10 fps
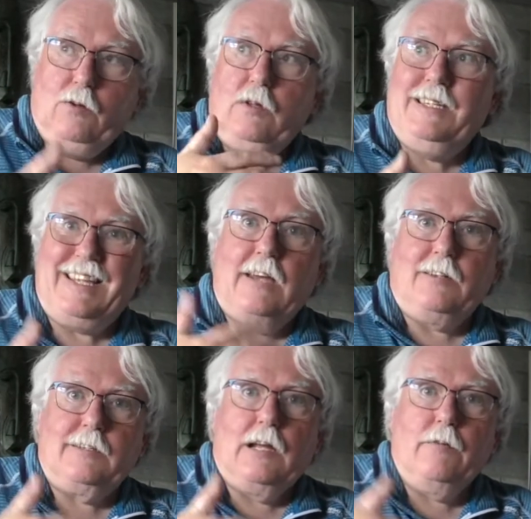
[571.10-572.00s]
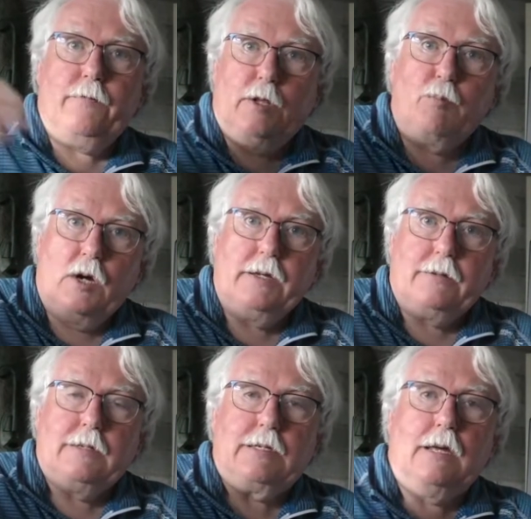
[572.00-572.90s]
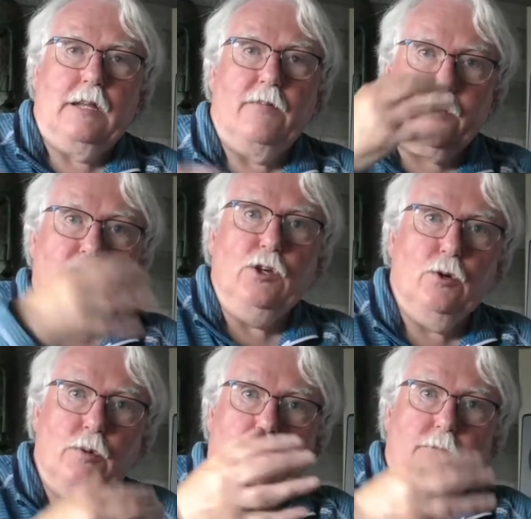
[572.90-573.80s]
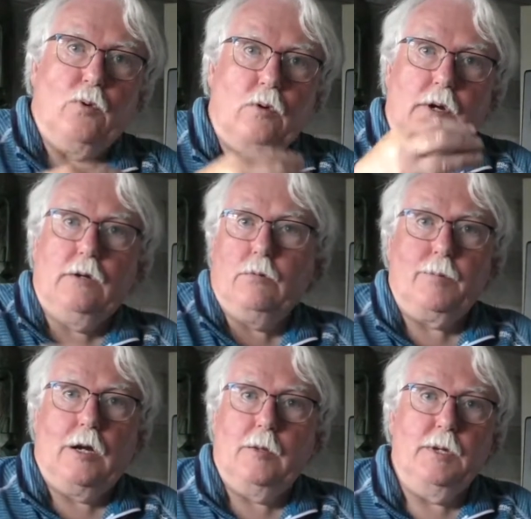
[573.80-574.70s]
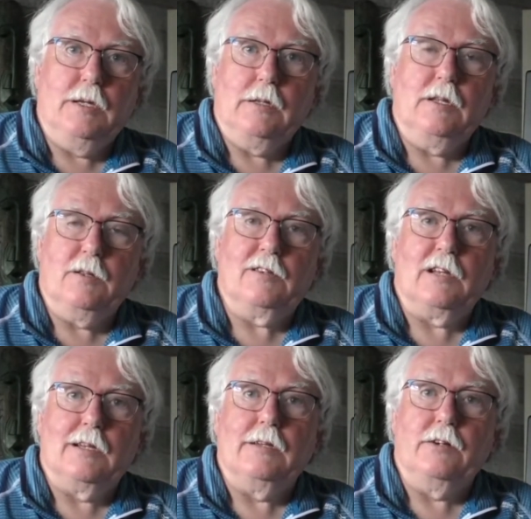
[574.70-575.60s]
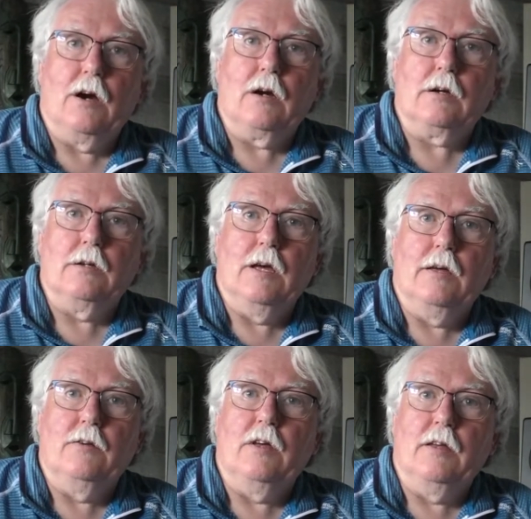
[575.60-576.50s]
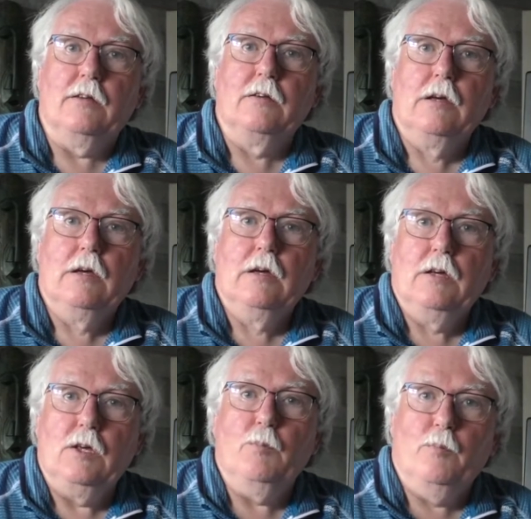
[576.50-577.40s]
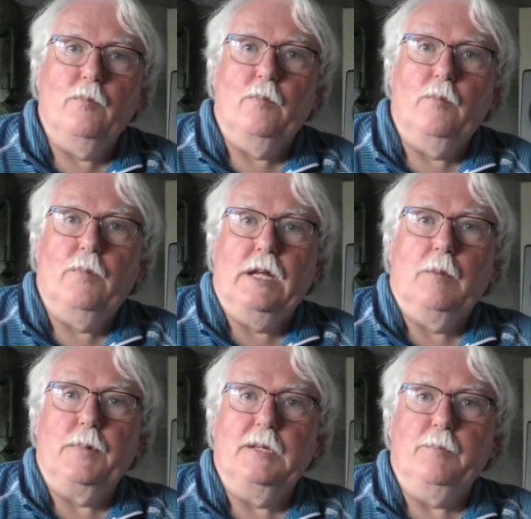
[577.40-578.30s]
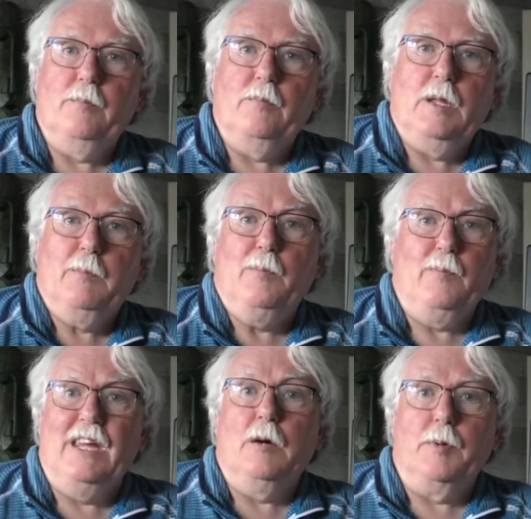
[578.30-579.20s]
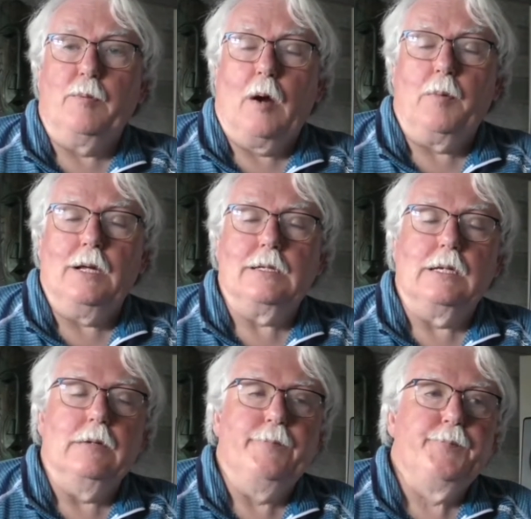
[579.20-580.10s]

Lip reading: set itself for the brightness, and then for you in the foreground will probably be slightly dark and may not be properly seen.